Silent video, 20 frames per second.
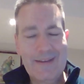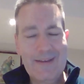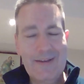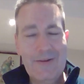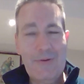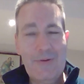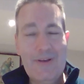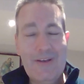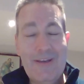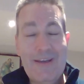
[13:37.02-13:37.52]

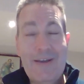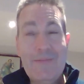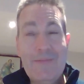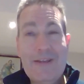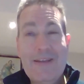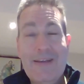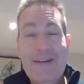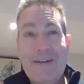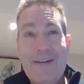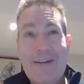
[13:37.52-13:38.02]
Well,
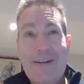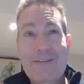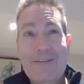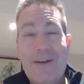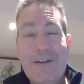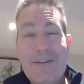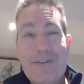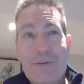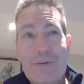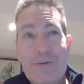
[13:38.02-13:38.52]

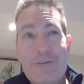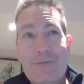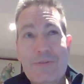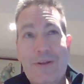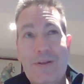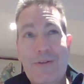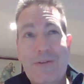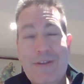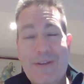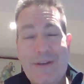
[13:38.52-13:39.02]
I talk to a
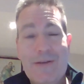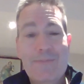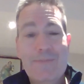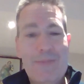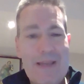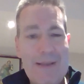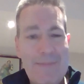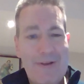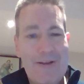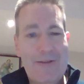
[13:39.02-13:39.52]
lot of young
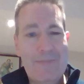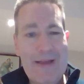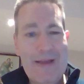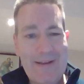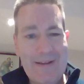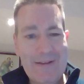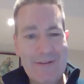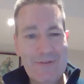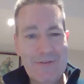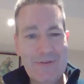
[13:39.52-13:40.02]
people
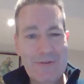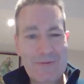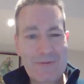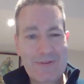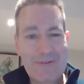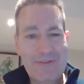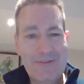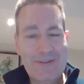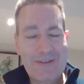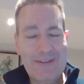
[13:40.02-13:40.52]
about
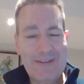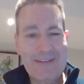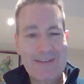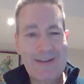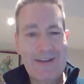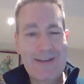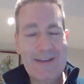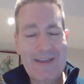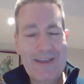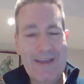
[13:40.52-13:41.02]
insurance, and
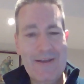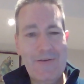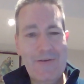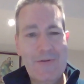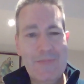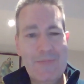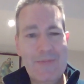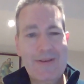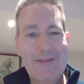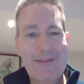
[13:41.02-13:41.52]
I
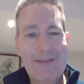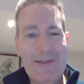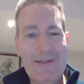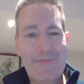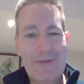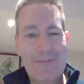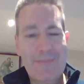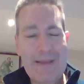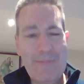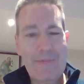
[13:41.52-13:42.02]
cannot believe
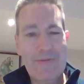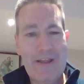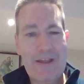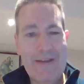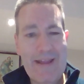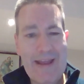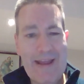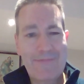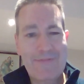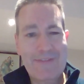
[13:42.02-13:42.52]
that people
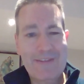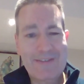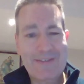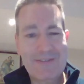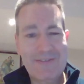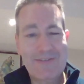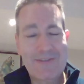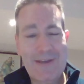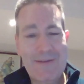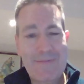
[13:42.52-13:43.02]
don't have this
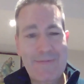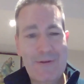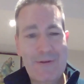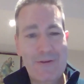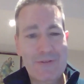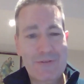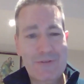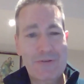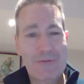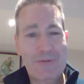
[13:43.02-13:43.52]
as their
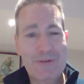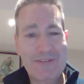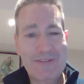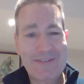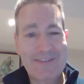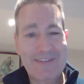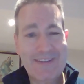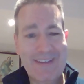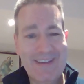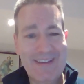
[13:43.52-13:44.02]
first
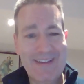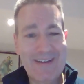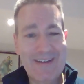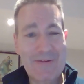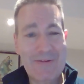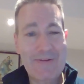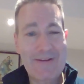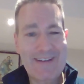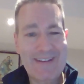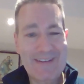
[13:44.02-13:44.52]
choice
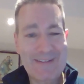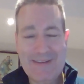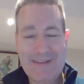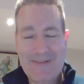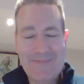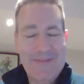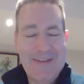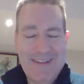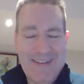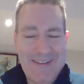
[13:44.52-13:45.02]
career.
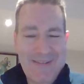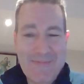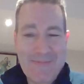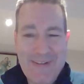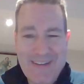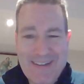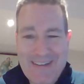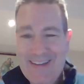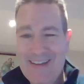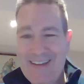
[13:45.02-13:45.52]

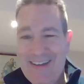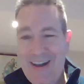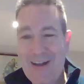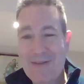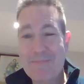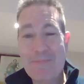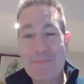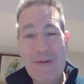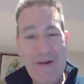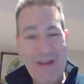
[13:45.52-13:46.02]

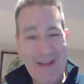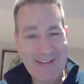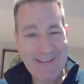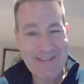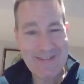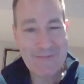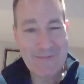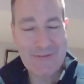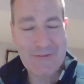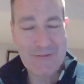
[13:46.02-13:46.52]
I'm
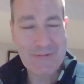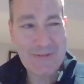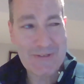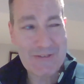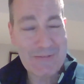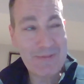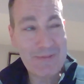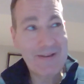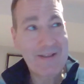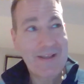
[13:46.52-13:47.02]
biased, of
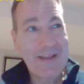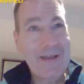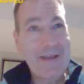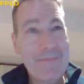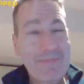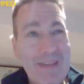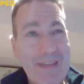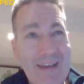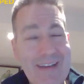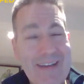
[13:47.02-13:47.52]
course, but
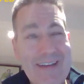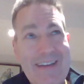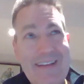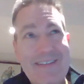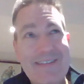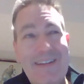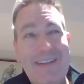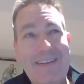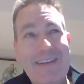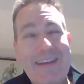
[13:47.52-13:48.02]

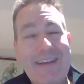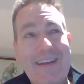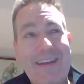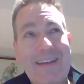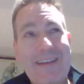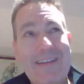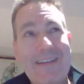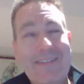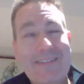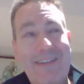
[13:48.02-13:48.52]
it's like
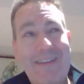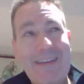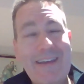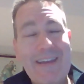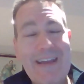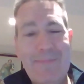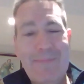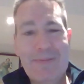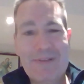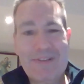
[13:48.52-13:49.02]

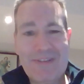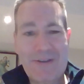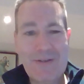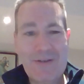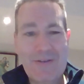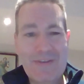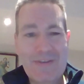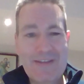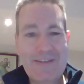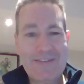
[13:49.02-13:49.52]
an
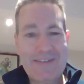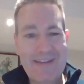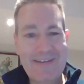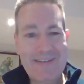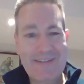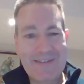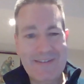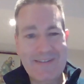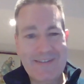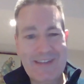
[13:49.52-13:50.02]
episode of
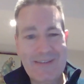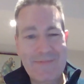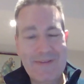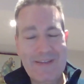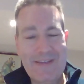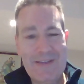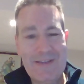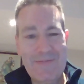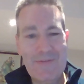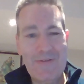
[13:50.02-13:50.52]

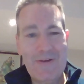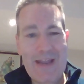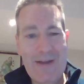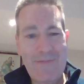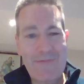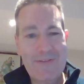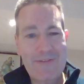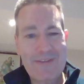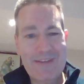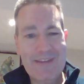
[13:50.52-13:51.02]
EastEnders. You've got
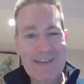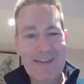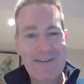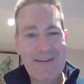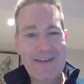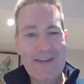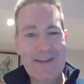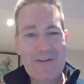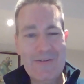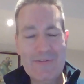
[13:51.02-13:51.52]
everything
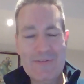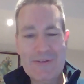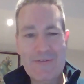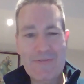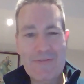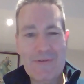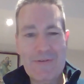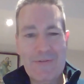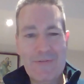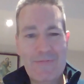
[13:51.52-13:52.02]
going on.
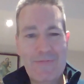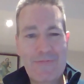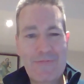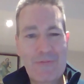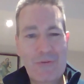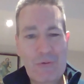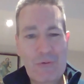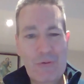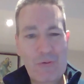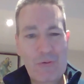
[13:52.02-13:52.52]
You've got
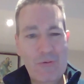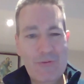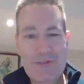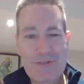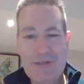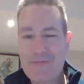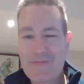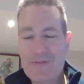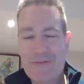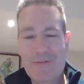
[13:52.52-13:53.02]

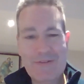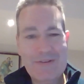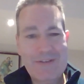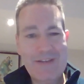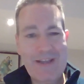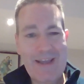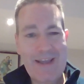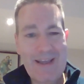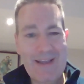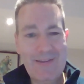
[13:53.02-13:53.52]
fraud, you've got
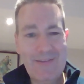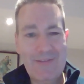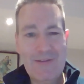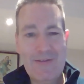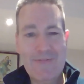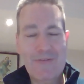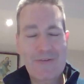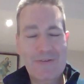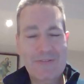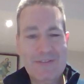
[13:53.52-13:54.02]
death,
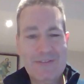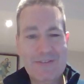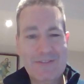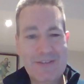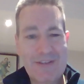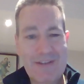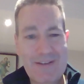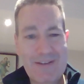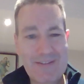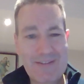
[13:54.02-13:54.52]
you've got
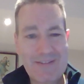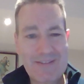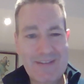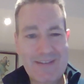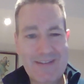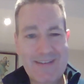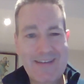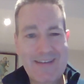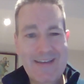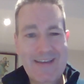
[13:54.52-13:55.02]

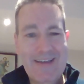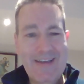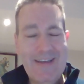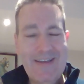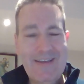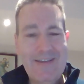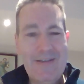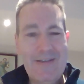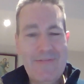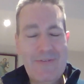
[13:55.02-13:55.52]
disaster,
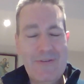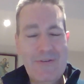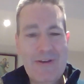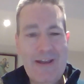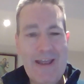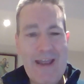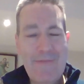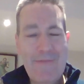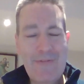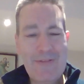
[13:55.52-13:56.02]
you've got
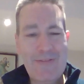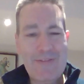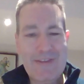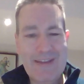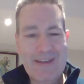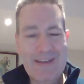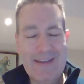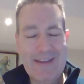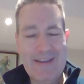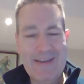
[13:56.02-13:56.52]

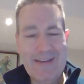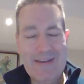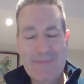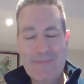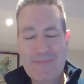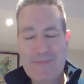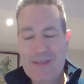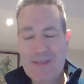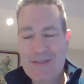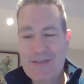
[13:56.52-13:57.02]
everything
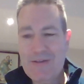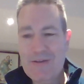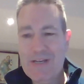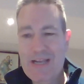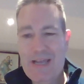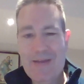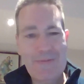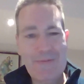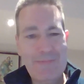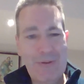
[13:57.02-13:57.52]
that you could
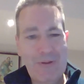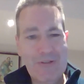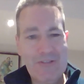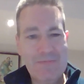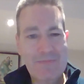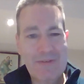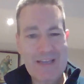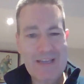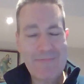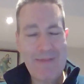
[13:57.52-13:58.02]
ever
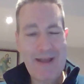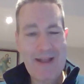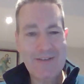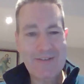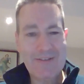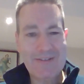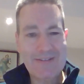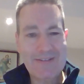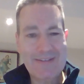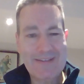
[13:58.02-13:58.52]
possibly
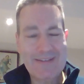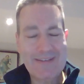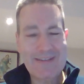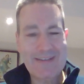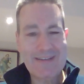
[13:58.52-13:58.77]
imagine.